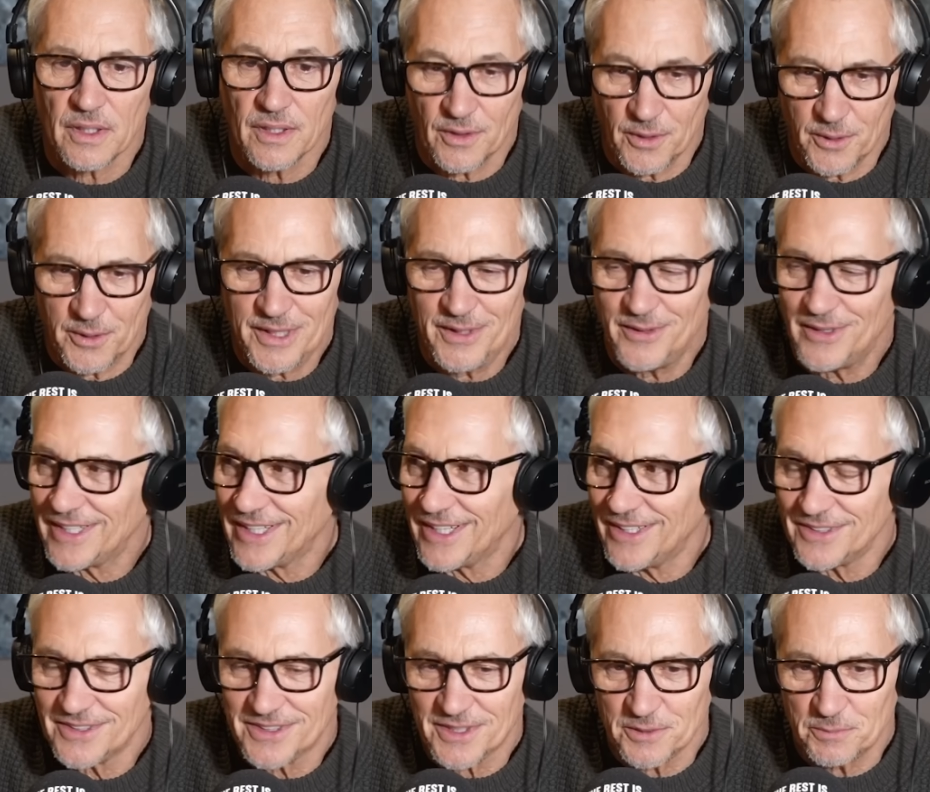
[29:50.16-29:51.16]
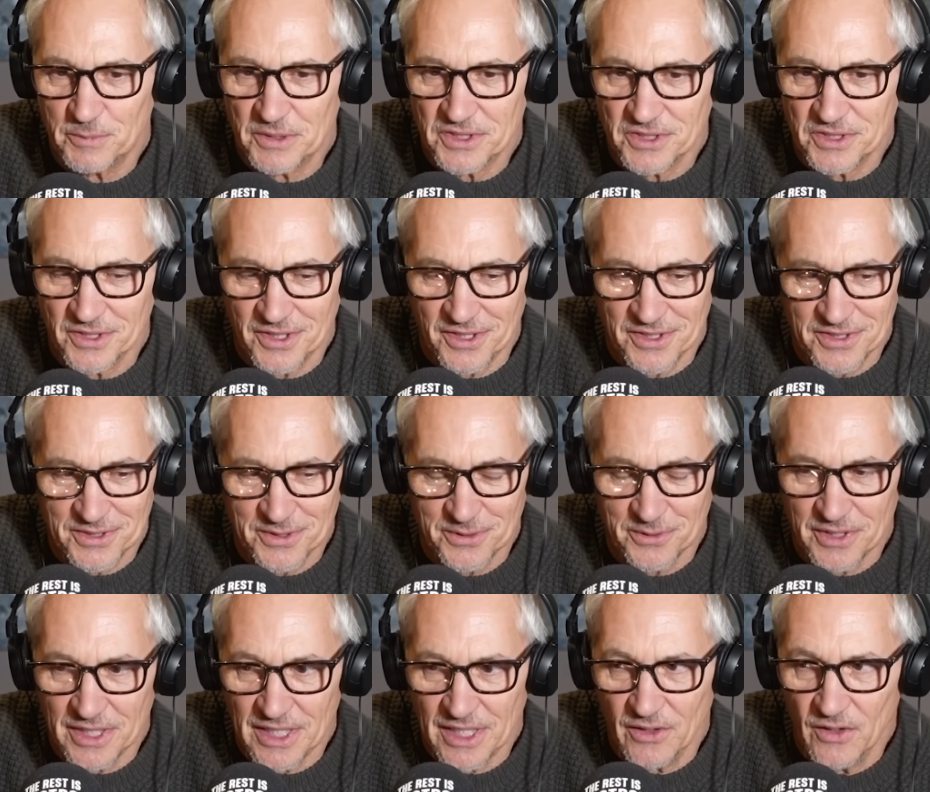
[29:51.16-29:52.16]
Oh, here he goes. He's Mr. Arsenal
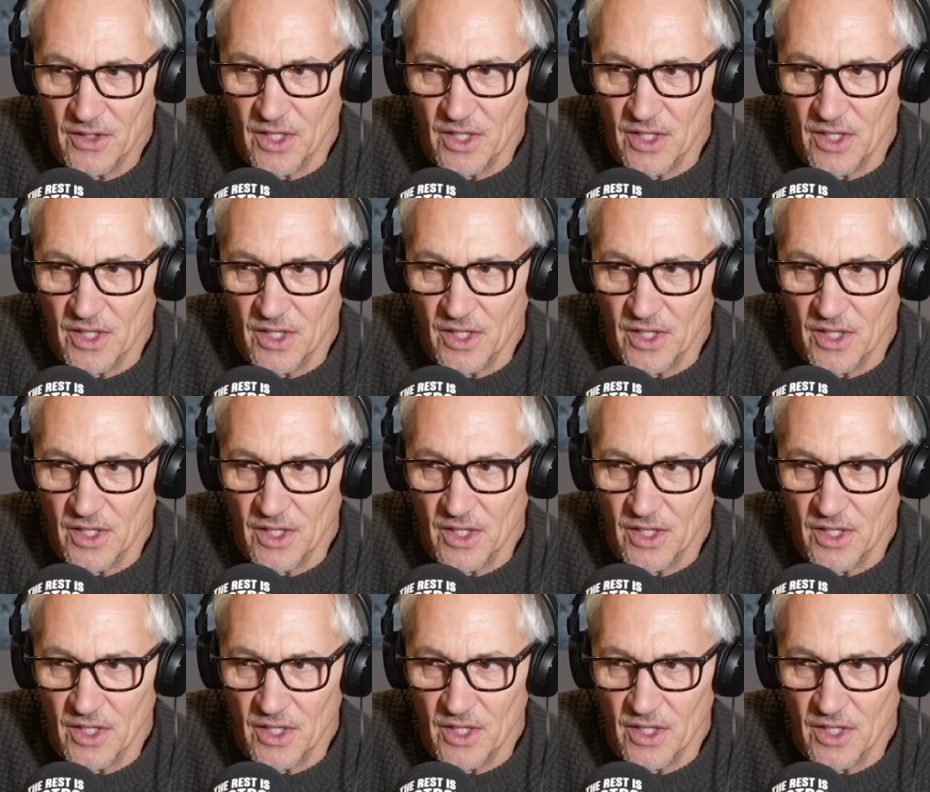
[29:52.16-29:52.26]
now.